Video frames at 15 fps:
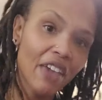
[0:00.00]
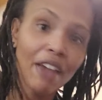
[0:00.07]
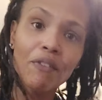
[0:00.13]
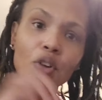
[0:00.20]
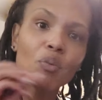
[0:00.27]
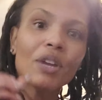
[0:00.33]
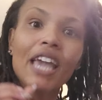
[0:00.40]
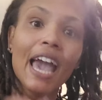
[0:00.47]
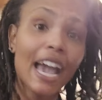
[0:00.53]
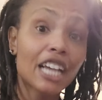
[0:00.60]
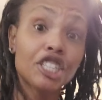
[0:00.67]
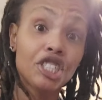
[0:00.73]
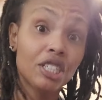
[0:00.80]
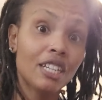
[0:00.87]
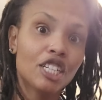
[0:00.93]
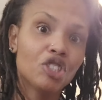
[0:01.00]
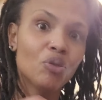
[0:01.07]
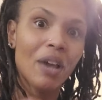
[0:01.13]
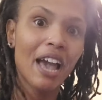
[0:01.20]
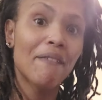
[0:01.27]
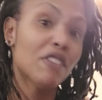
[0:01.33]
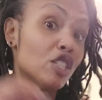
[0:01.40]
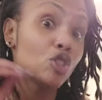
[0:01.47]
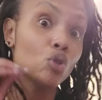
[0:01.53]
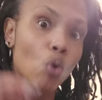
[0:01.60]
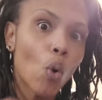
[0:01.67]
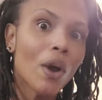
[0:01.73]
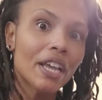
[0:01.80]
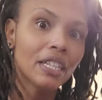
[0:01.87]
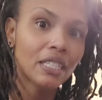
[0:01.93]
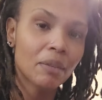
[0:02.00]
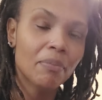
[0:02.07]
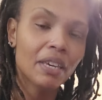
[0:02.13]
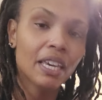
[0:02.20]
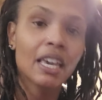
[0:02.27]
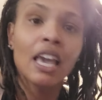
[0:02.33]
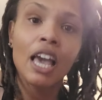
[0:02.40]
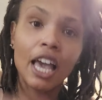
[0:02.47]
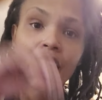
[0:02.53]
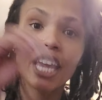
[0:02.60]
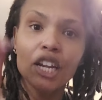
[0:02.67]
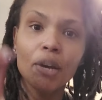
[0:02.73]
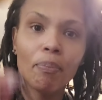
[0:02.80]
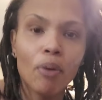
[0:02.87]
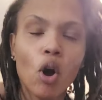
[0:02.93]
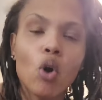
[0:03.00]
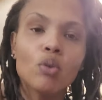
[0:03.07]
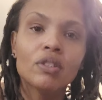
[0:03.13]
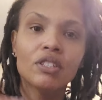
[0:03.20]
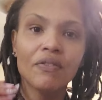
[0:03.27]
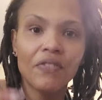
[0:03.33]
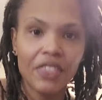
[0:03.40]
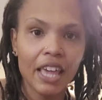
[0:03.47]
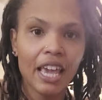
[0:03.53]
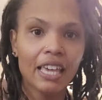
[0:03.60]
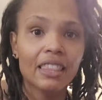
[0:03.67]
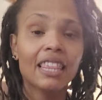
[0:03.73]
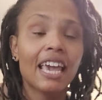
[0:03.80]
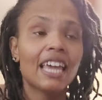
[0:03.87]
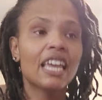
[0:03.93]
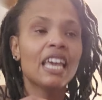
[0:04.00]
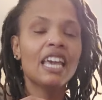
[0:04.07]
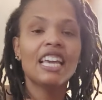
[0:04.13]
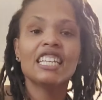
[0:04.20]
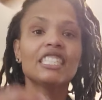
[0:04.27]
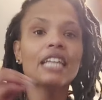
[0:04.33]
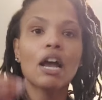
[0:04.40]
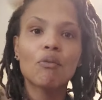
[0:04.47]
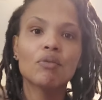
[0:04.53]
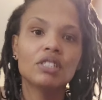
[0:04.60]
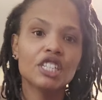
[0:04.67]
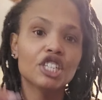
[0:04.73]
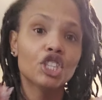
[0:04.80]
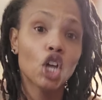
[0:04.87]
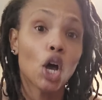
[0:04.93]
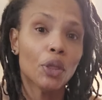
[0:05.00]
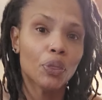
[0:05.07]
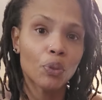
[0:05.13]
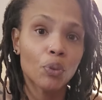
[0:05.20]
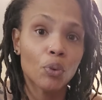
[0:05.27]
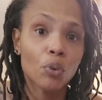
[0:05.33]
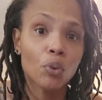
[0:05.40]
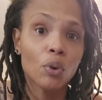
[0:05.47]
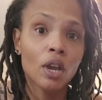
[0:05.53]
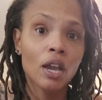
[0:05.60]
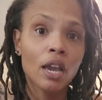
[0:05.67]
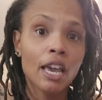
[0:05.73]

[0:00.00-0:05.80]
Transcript: Every reaction that you have is going to be an impulsive thing that is not really thought through.